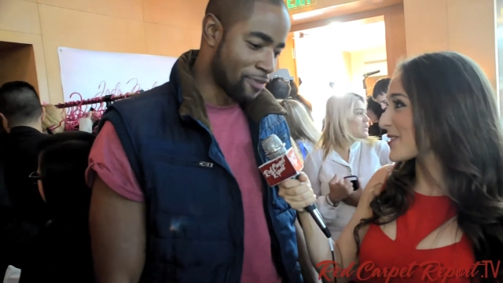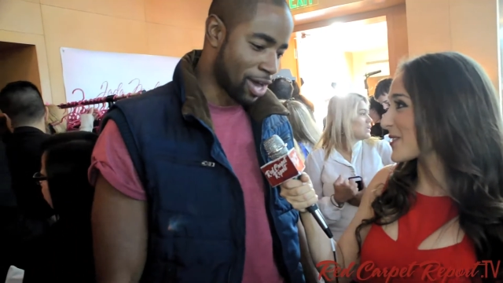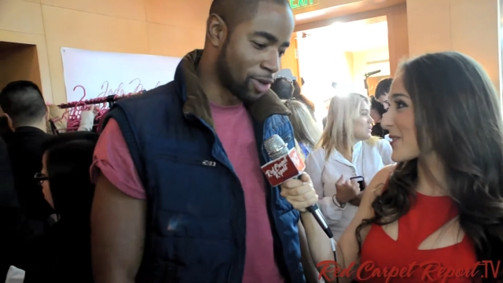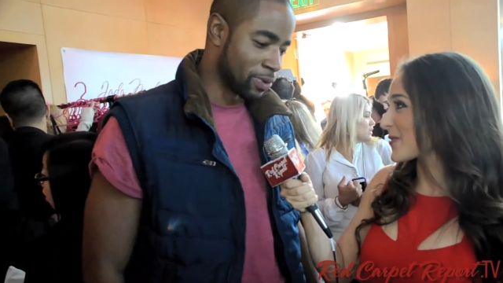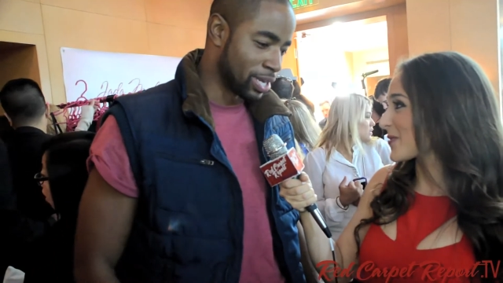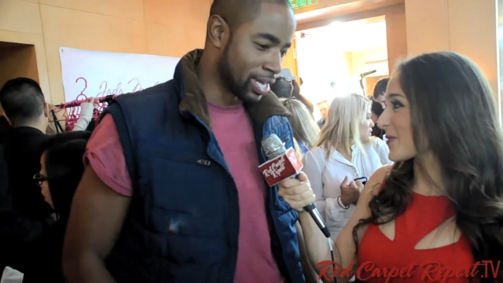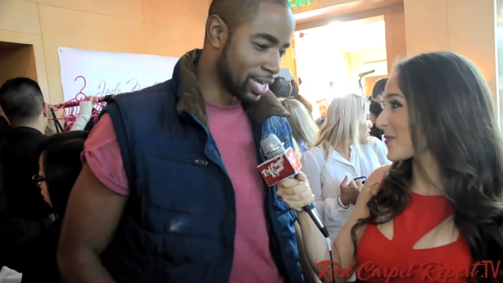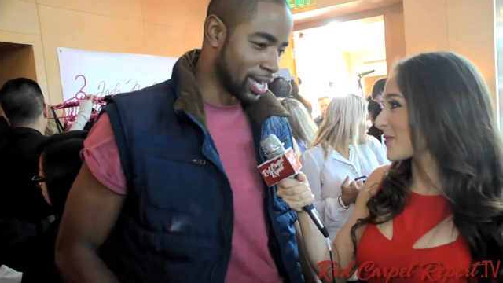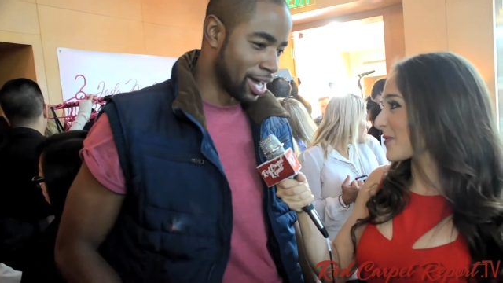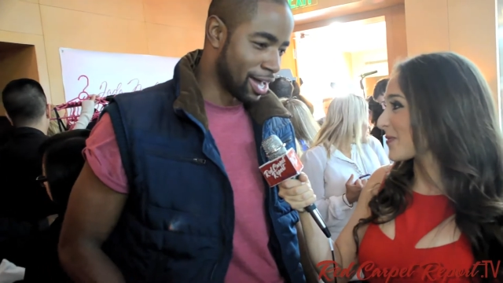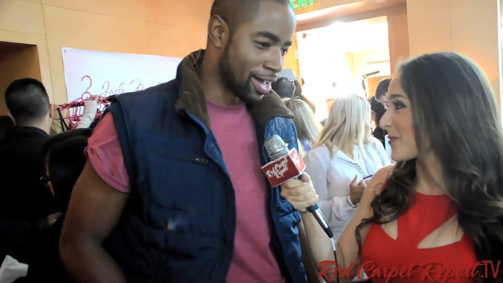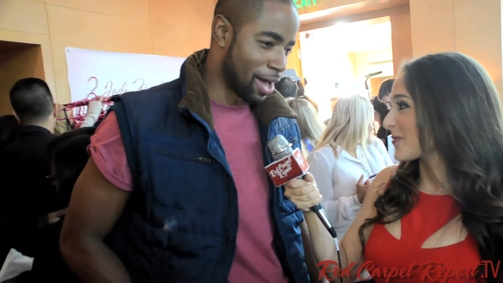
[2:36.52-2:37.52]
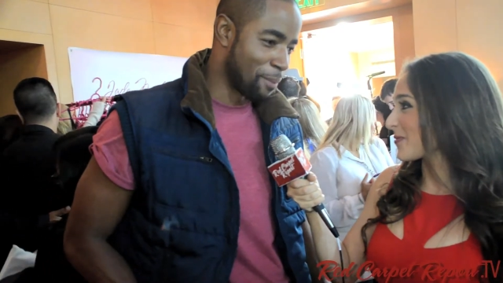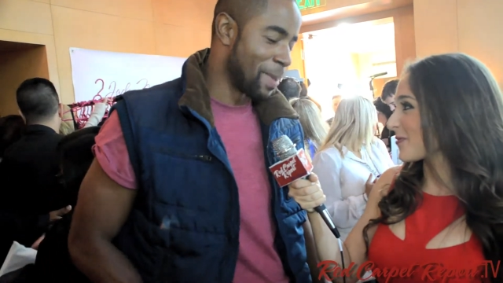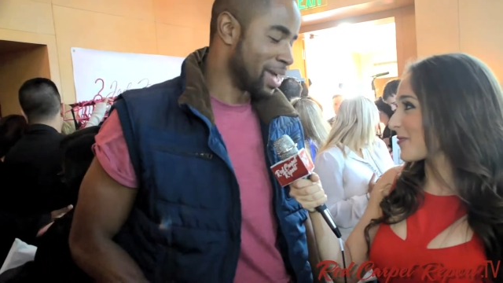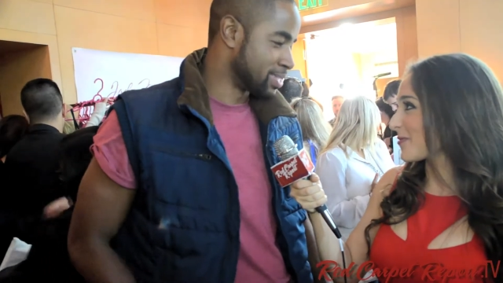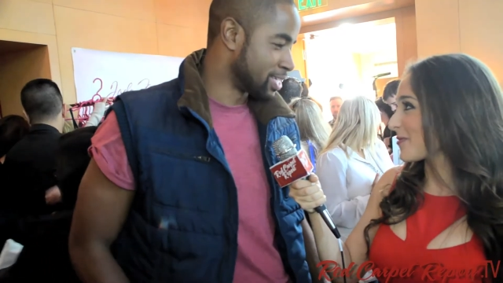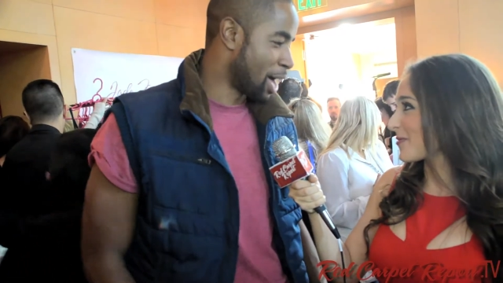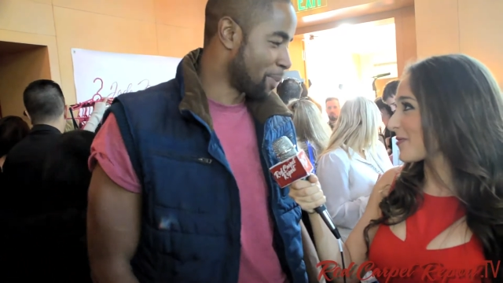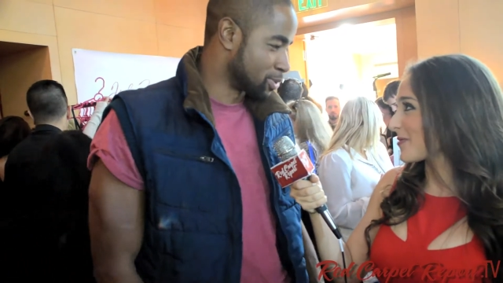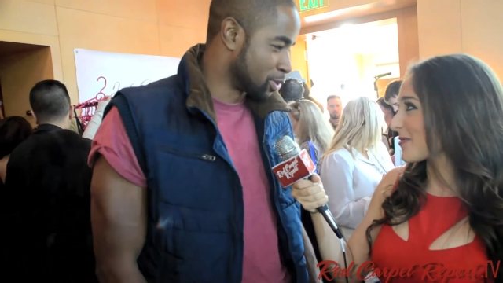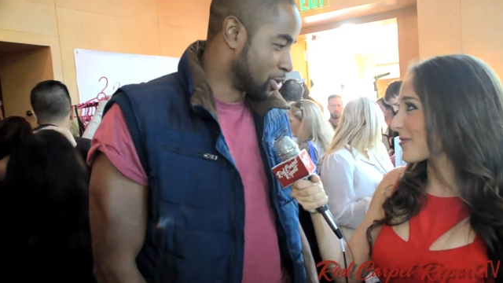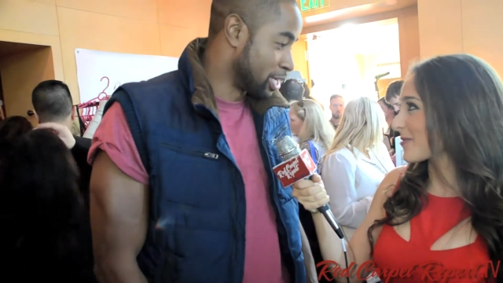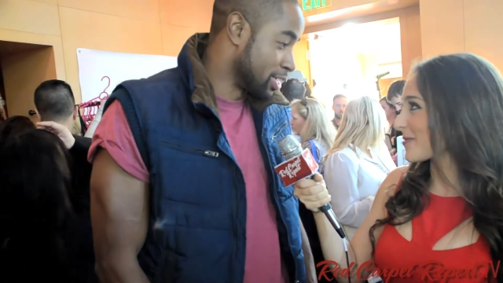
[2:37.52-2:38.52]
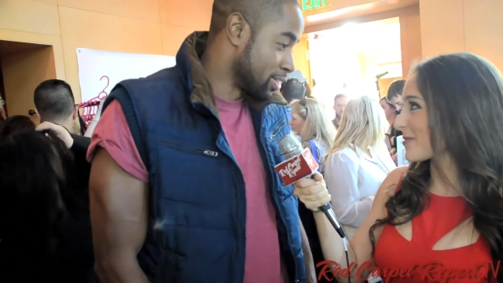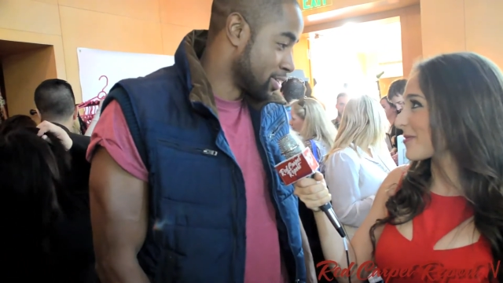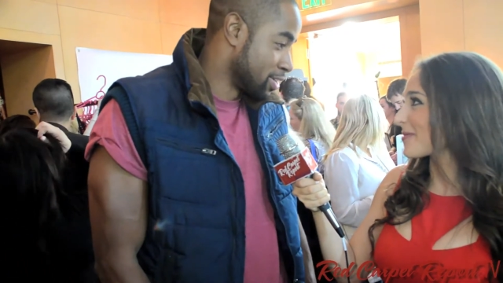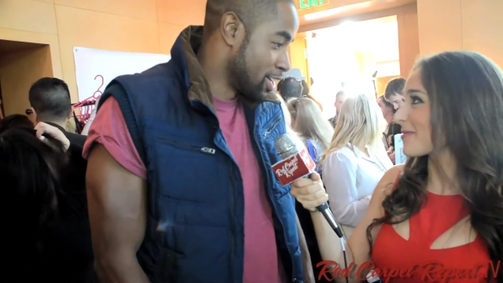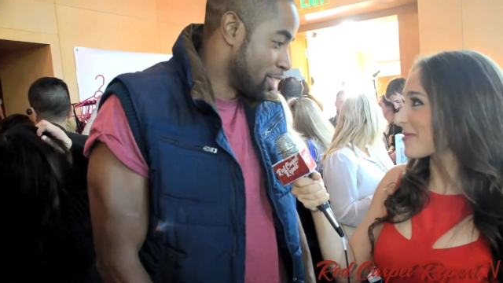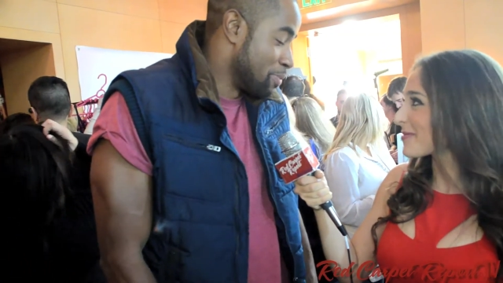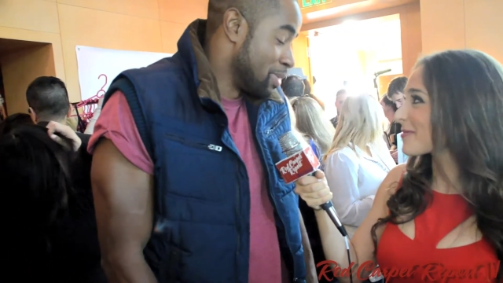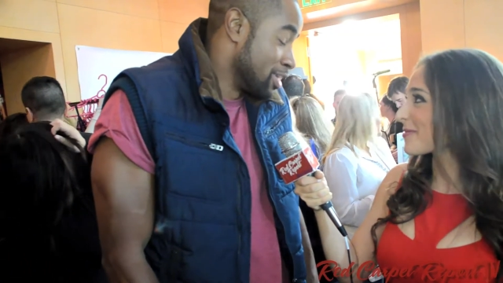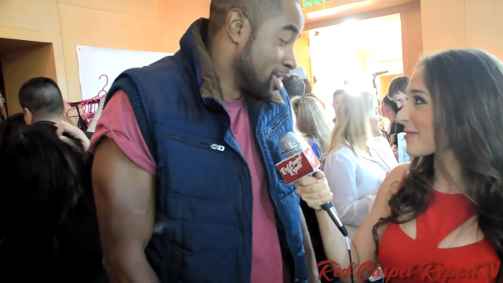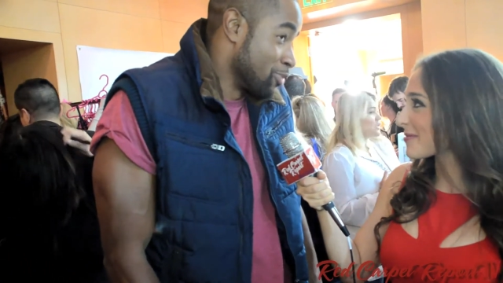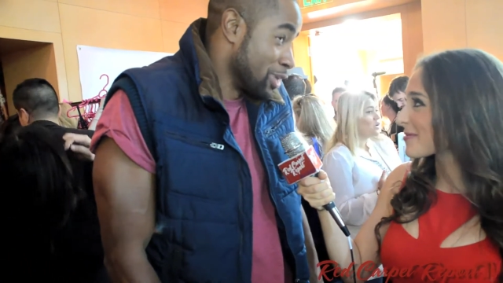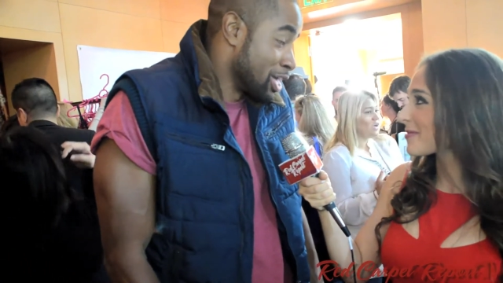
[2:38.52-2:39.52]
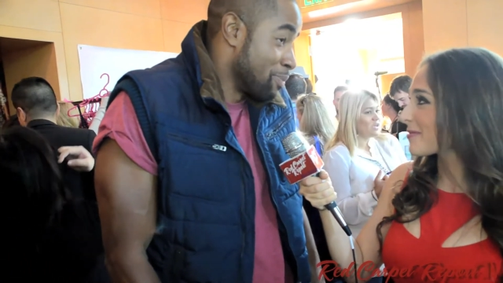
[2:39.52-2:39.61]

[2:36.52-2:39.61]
Speaker 1: had a really uh, amazing opportunity and a really